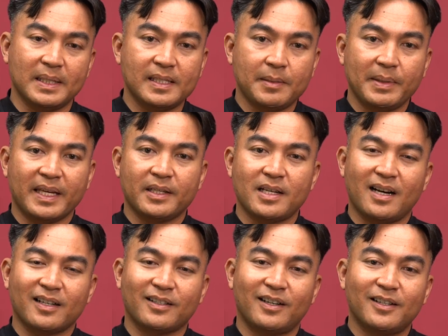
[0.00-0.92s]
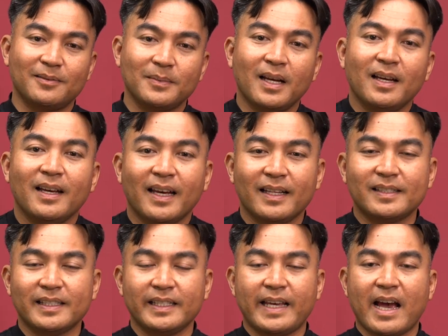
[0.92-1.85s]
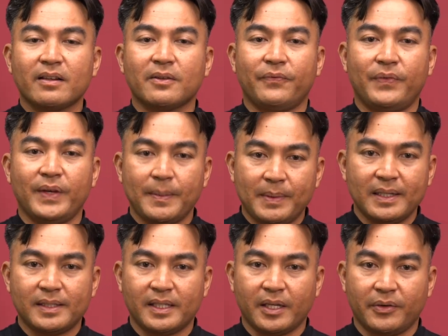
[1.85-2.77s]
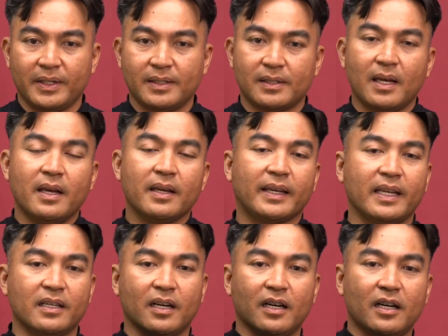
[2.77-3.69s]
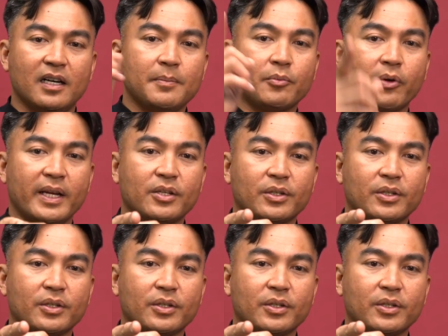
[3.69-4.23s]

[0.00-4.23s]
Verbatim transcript: bzbgear.com and see how the VP Series can upgrade